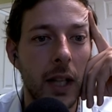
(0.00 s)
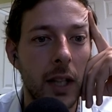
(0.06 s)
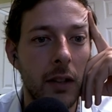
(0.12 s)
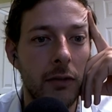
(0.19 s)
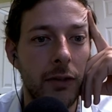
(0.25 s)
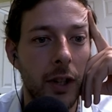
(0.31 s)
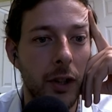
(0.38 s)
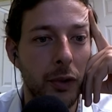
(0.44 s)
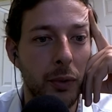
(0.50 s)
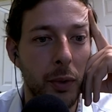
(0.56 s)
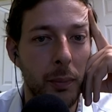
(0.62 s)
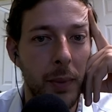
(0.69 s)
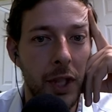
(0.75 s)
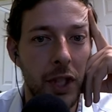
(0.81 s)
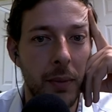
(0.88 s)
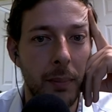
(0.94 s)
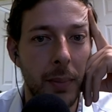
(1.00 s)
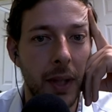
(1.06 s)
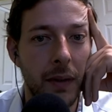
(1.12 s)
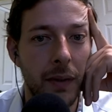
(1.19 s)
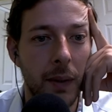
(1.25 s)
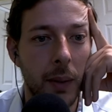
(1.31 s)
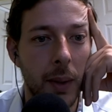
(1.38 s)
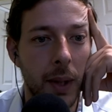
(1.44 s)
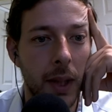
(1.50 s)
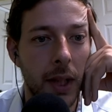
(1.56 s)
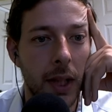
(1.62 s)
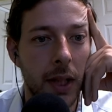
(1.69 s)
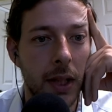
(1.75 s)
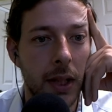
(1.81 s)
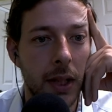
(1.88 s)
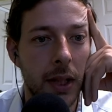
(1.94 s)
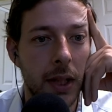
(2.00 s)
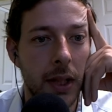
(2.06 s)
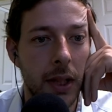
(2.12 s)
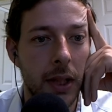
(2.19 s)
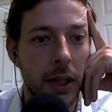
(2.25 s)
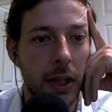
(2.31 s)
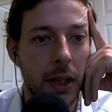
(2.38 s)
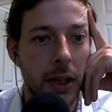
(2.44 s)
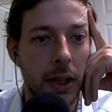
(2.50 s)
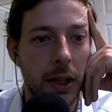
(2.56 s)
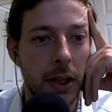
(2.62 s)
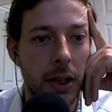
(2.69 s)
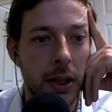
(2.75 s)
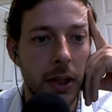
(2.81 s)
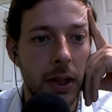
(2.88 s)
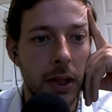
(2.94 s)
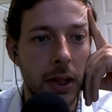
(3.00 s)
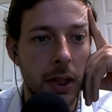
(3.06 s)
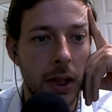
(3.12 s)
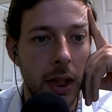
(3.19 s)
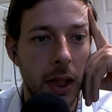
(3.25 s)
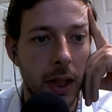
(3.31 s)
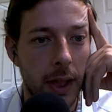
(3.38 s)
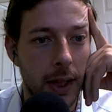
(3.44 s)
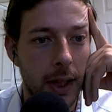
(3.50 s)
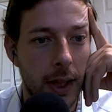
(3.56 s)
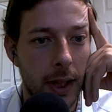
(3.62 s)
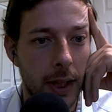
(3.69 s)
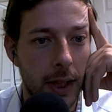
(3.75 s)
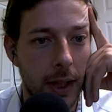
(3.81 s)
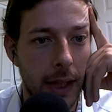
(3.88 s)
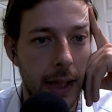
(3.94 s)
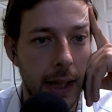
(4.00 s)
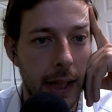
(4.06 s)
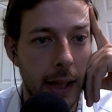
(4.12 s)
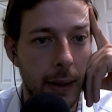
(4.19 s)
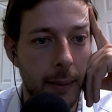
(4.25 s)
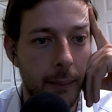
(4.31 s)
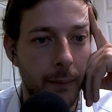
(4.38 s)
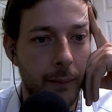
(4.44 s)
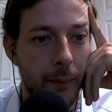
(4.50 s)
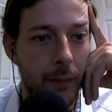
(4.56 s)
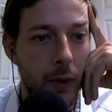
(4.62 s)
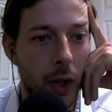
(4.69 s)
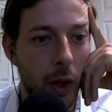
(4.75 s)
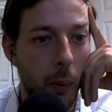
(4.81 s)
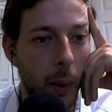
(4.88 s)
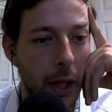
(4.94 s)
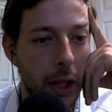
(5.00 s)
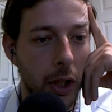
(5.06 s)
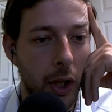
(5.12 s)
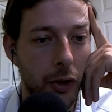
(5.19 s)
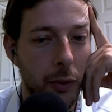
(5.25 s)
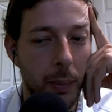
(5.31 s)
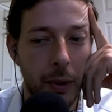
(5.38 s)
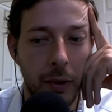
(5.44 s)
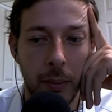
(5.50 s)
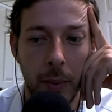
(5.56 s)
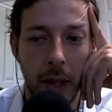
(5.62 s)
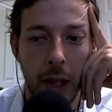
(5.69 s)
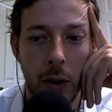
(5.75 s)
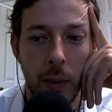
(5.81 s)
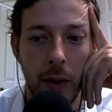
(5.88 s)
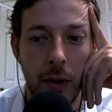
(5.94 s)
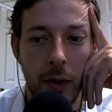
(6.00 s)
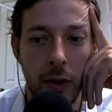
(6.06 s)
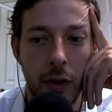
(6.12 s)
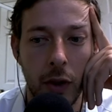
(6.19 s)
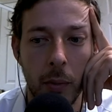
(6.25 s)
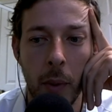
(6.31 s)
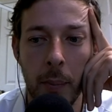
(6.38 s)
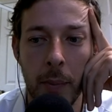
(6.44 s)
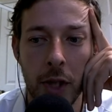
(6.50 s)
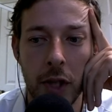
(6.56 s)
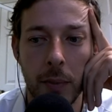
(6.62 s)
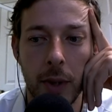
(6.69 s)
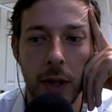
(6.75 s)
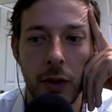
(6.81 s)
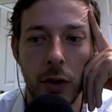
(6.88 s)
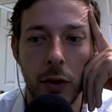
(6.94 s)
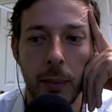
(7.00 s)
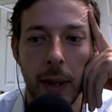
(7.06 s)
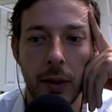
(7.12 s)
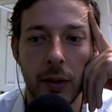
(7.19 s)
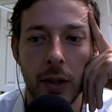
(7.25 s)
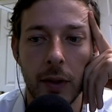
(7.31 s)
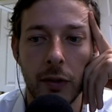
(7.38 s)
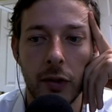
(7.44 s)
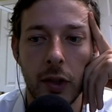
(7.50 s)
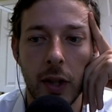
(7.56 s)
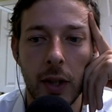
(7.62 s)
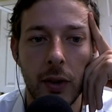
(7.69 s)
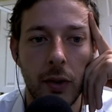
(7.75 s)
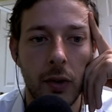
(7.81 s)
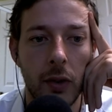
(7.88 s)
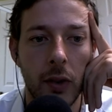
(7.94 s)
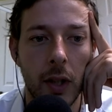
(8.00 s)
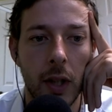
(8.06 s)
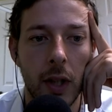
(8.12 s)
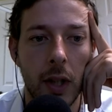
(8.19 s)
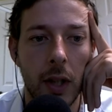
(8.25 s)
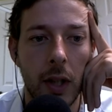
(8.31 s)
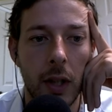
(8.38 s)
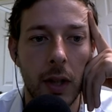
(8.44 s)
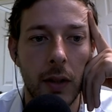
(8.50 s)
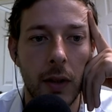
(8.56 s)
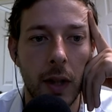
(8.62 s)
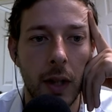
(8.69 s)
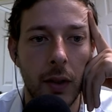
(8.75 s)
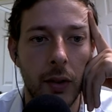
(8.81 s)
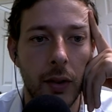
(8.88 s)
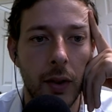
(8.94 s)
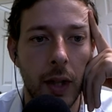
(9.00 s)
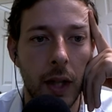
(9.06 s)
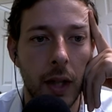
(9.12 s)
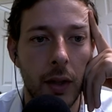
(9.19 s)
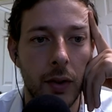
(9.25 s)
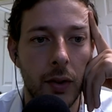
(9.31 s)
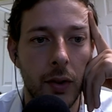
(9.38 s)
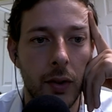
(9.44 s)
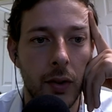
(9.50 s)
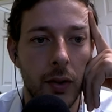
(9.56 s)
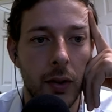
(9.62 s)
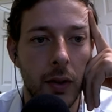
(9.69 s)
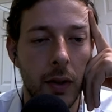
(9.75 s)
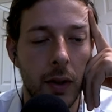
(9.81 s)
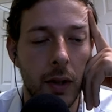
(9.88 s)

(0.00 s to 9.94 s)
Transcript: Falls with bishop b4. White could also play something like queen c2, but bishop d2 makes enough sense. Takes.